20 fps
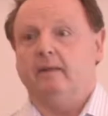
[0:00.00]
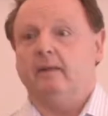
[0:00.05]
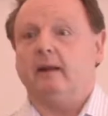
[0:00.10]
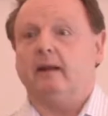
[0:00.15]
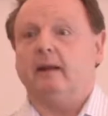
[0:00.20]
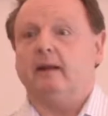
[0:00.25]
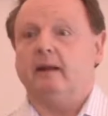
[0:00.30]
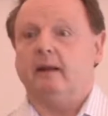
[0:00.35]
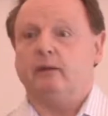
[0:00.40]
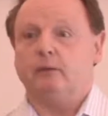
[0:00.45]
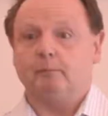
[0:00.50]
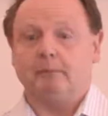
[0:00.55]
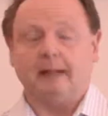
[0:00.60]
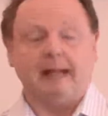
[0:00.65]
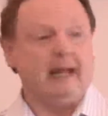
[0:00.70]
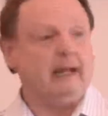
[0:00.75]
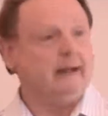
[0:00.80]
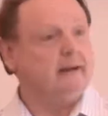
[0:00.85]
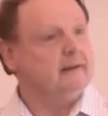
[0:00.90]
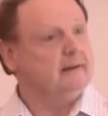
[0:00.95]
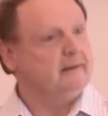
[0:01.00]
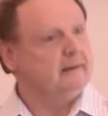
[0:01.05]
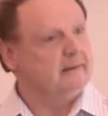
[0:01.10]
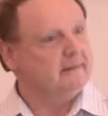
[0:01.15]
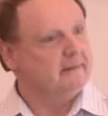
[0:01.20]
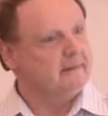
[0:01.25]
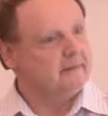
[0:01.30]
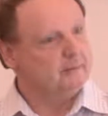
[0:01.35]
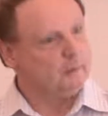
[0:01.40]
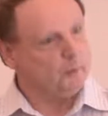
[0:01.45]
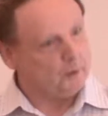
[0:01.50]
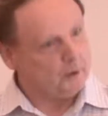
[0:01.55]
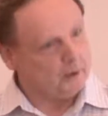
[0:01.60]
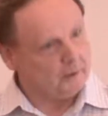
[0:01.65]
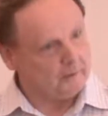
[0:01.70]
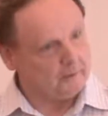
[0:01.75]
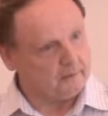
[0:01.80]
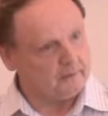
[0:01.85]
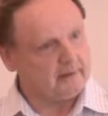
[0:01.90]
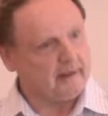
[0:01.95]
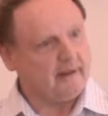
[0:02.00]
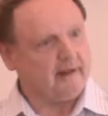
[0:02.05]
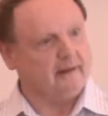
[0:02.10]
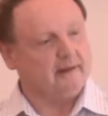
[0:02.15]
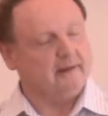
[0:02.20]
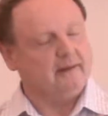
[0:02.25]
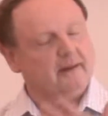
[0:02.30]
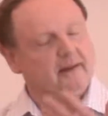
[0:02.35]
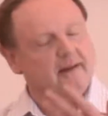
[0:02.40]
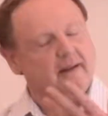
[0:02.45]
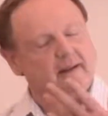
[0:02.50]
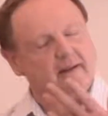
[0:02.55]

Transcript: that can explain the world and